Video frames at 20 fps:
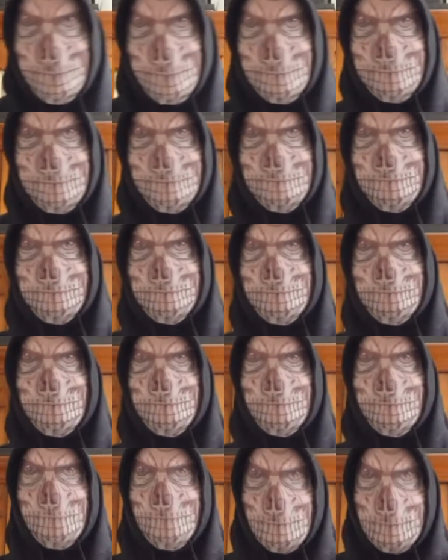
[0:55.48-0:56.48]
brand
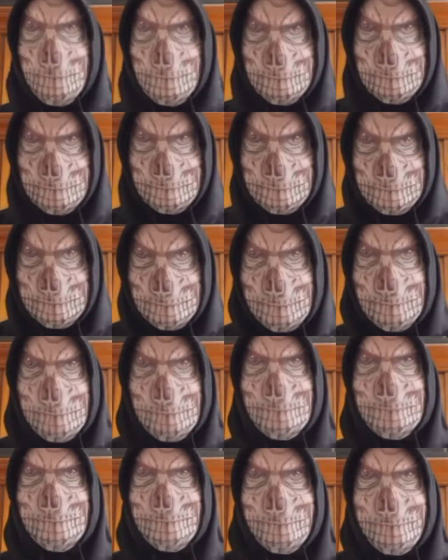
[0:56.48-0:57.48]
new
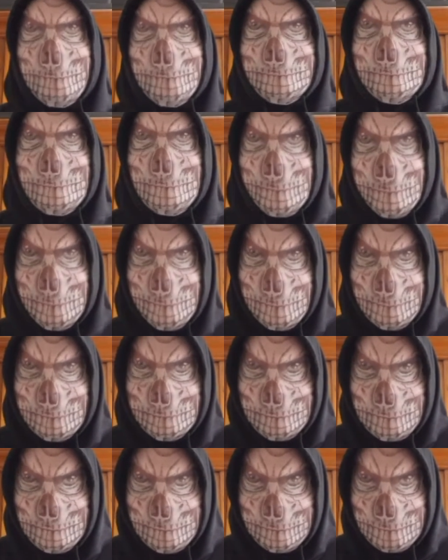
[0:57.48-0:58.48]
Skullhead
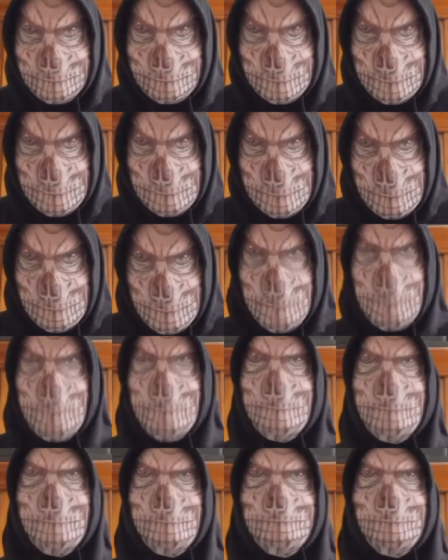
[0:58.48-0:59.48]
Highlights.
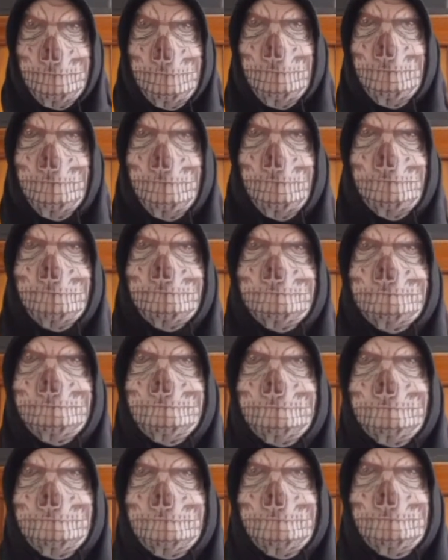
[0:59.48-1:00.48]
I am your
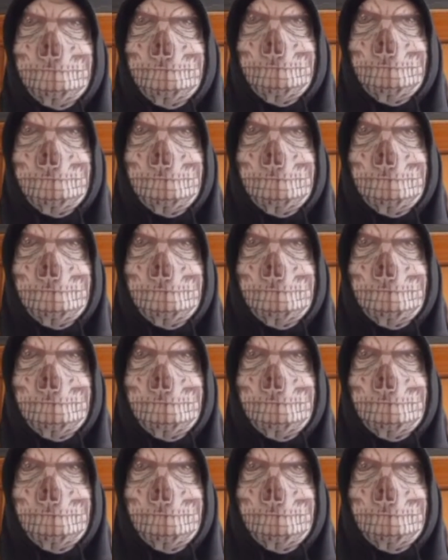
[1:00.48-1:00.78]
host,